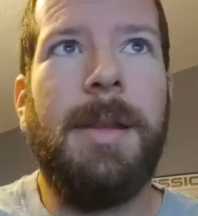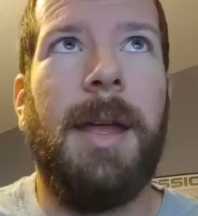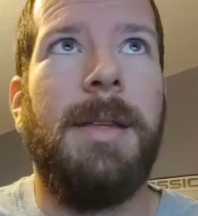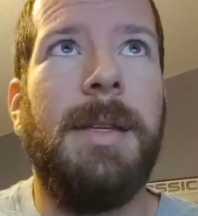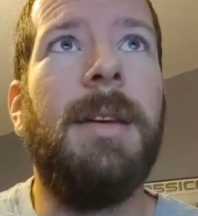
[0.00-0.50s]

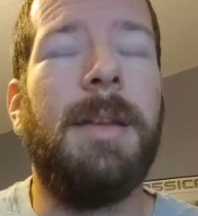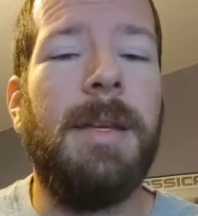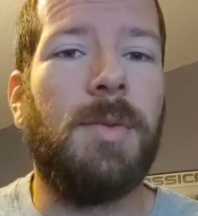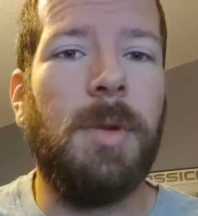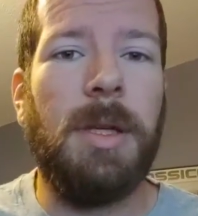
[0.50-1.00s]
the idea
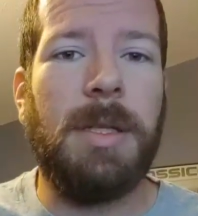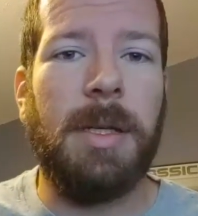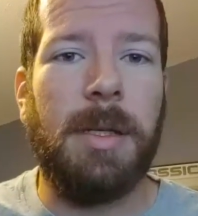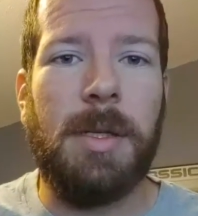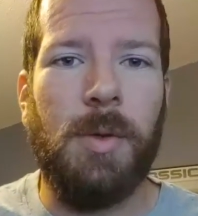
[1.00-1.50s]
is really
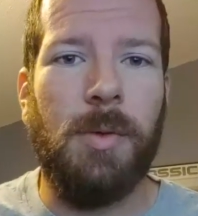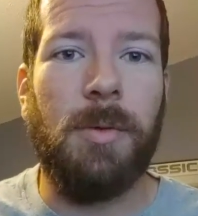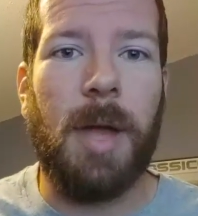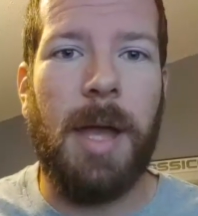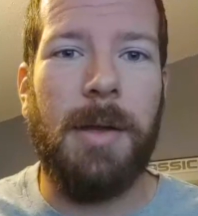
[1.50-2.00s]

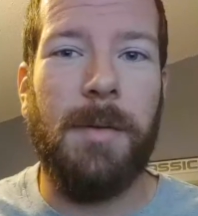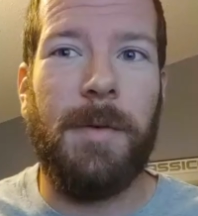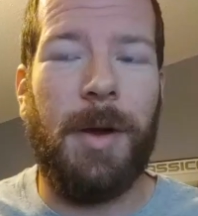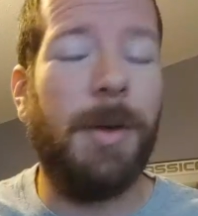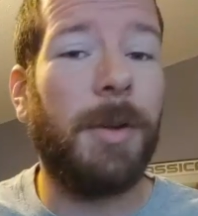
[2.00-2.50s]
to kind
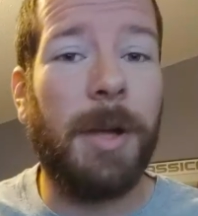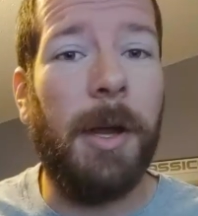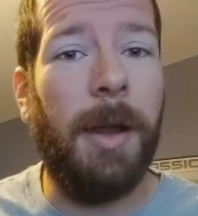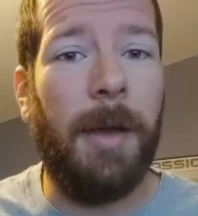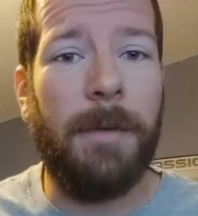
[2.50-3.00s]
of
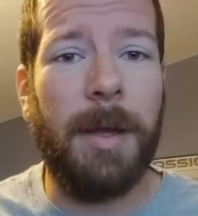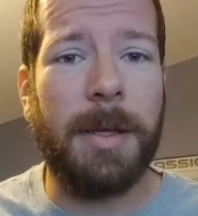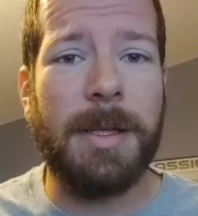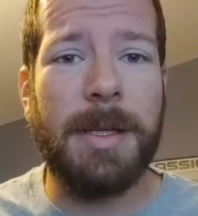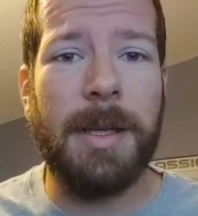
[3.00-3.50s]
undercut
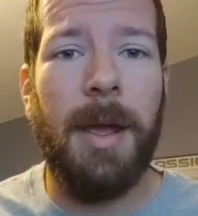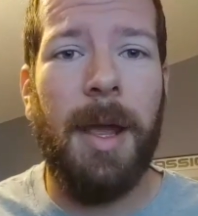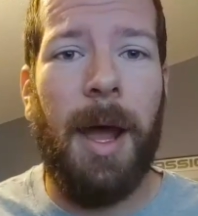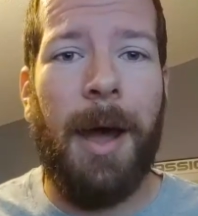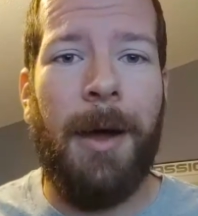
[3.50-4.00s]
Netflix.
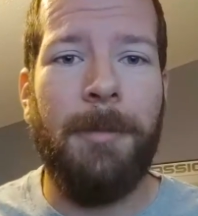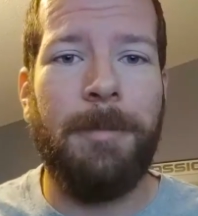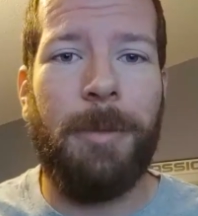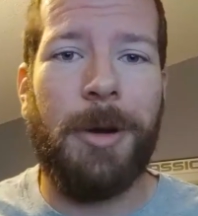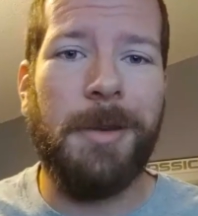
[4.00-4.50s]

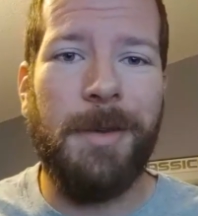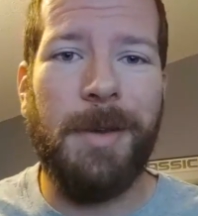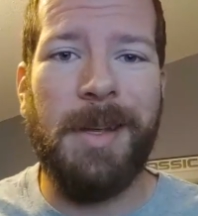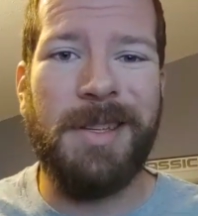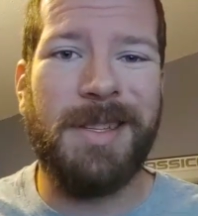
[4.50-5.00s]
Part of
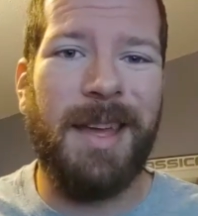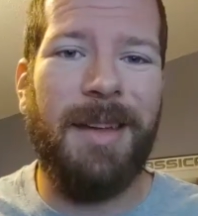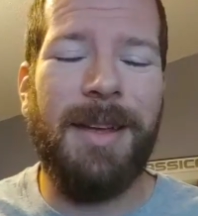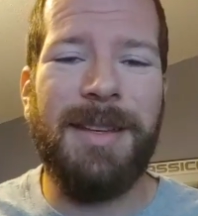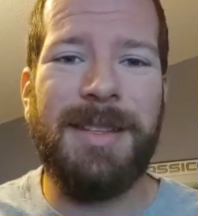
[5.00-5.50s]
it is
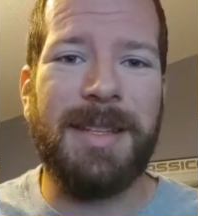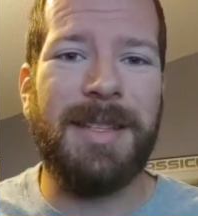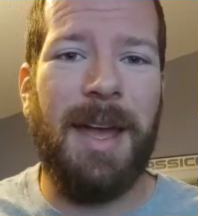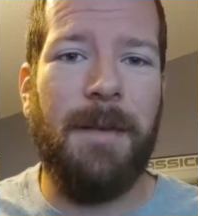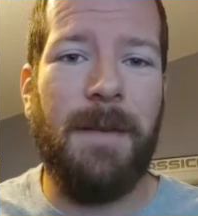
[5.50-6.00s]
that it
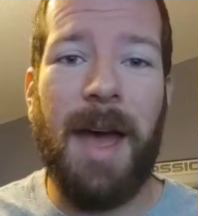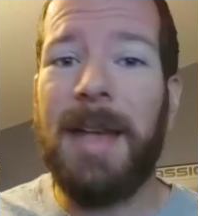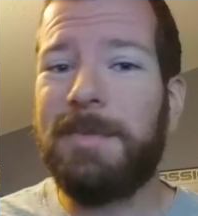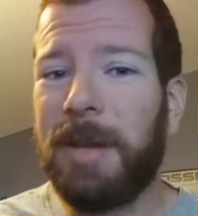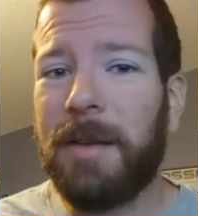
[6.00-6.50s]
doesn't have
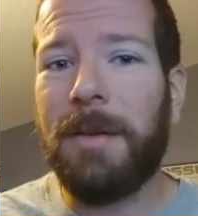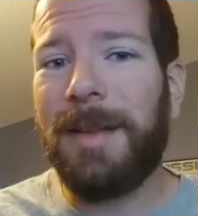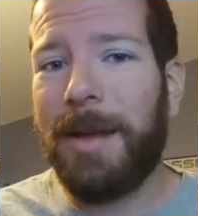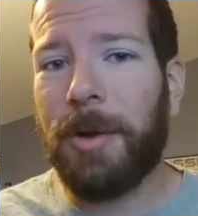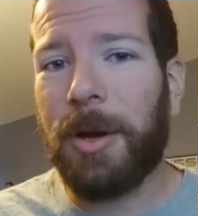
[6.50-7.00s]
as big of a
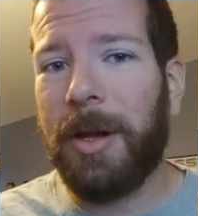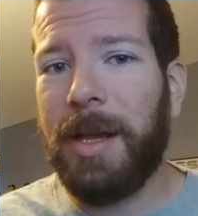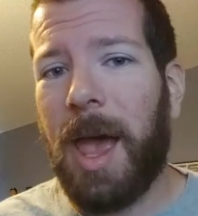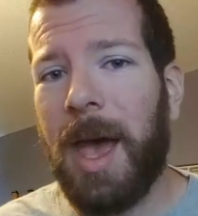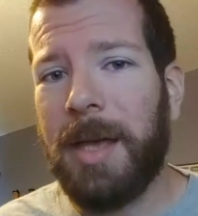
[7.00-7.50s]

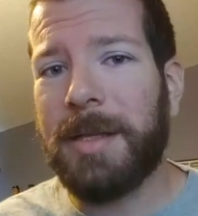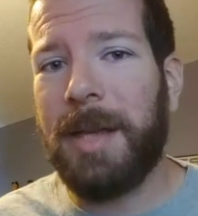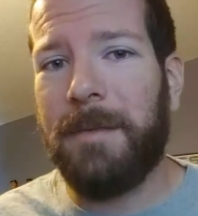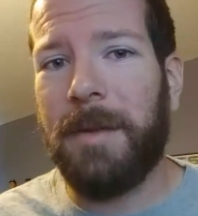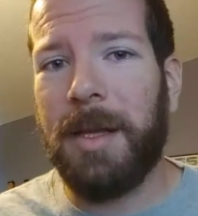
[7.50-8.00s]
library as
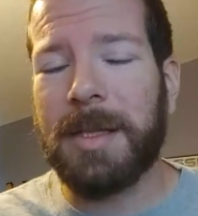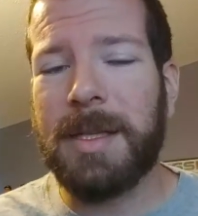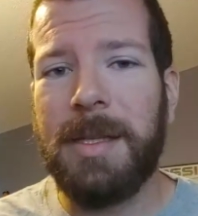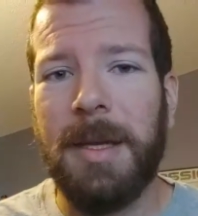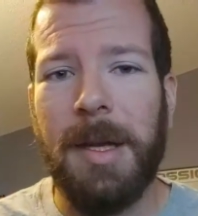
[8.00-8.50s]

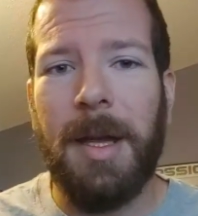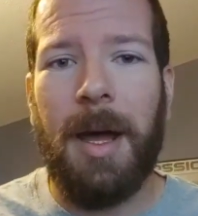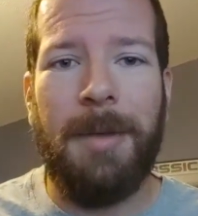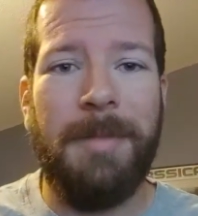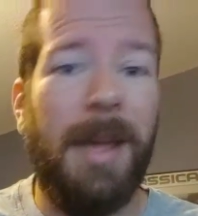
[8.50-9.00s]
Netflix.
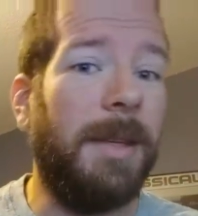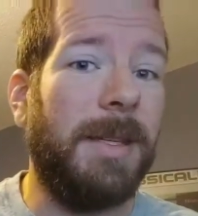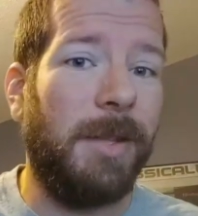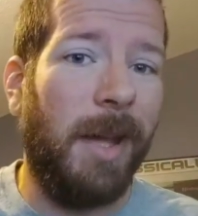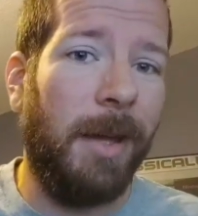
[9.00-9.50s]
At
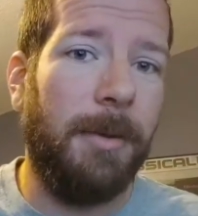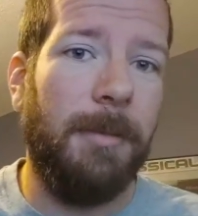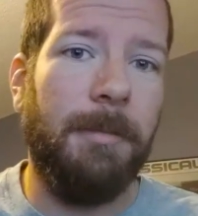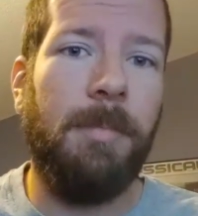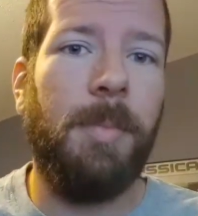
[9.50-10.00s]
least yet,
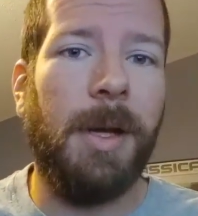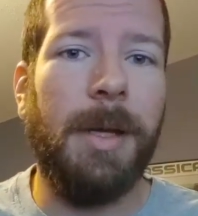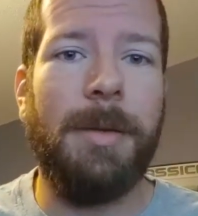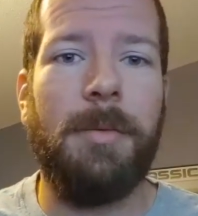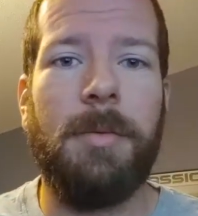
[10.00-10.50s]

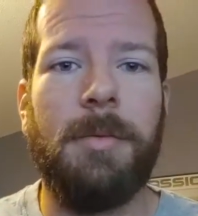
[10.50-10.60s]
but